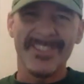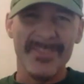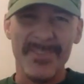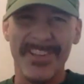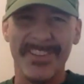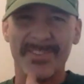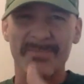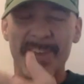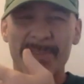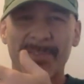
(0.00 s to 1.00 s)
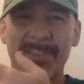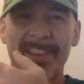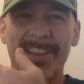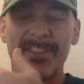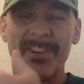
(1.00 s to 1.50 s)
So I feel like sometimes
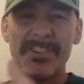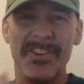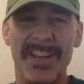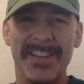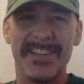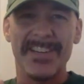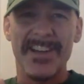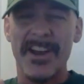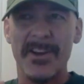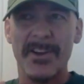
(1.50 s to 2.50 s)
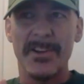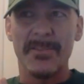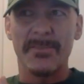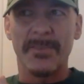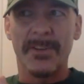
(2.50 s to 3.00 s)
they're trained in an
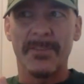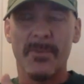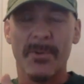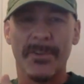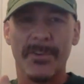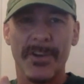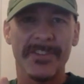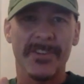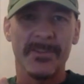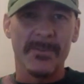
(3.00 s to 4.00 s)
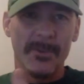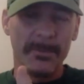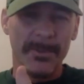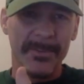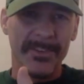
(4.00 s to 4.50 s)
area of more in the direction of
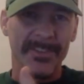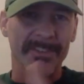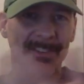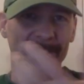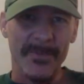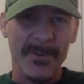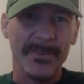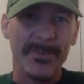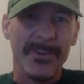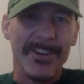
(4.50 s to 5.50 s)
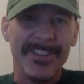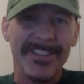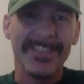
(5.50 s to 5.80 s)
hopelessness, and it's frustrating.